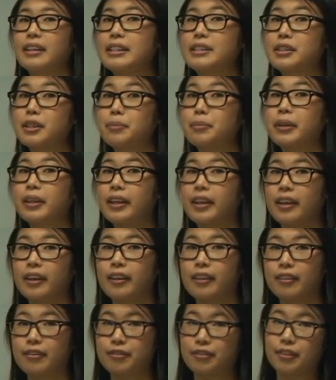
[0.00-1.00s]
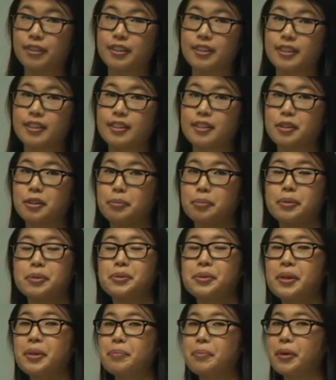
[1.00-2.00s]
intermolecular forces, so
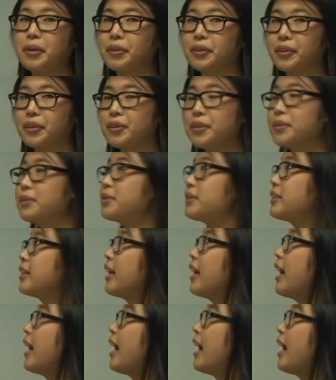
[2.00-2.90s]
between molecules,